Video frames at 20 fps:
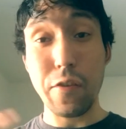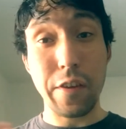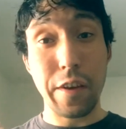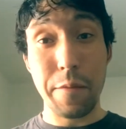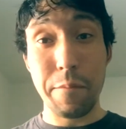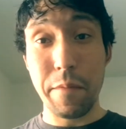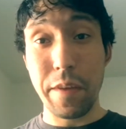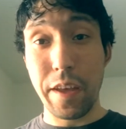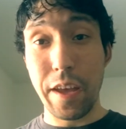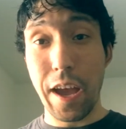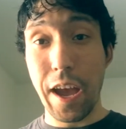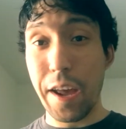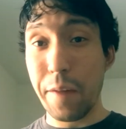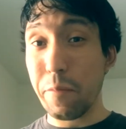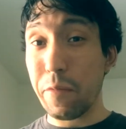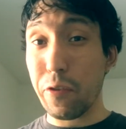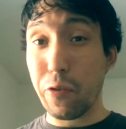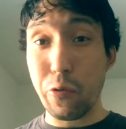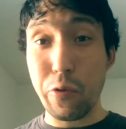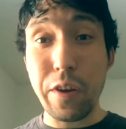look at me,
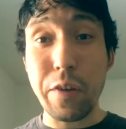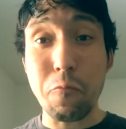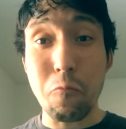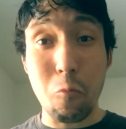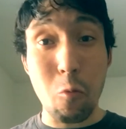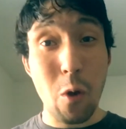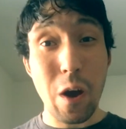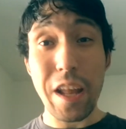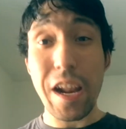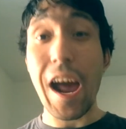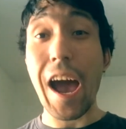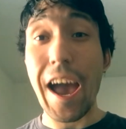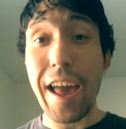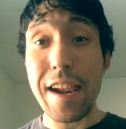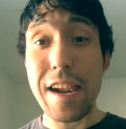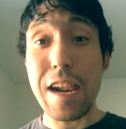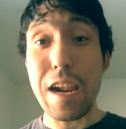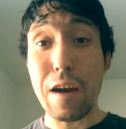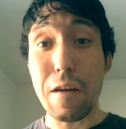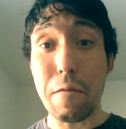I'm doing what I
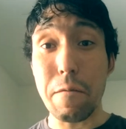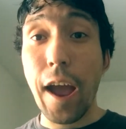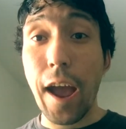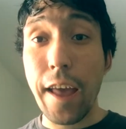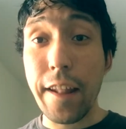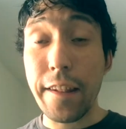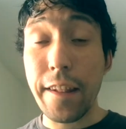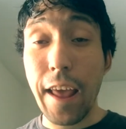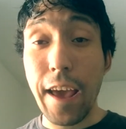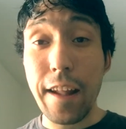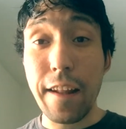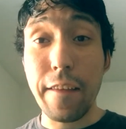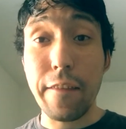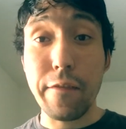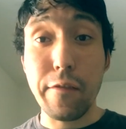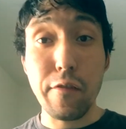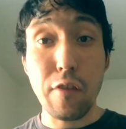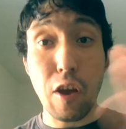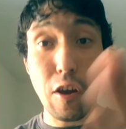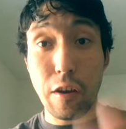love, and that
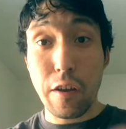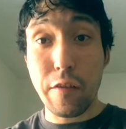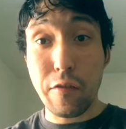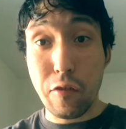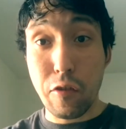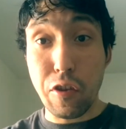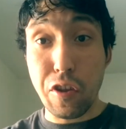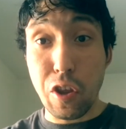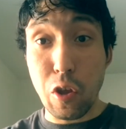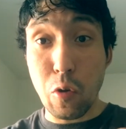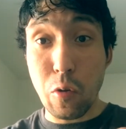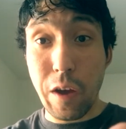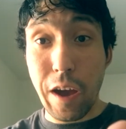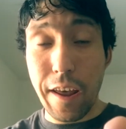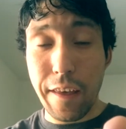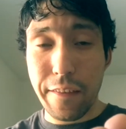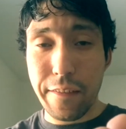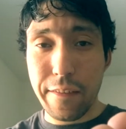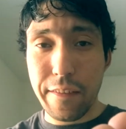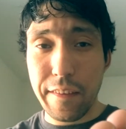is talking to you
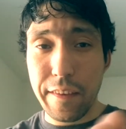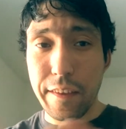guys.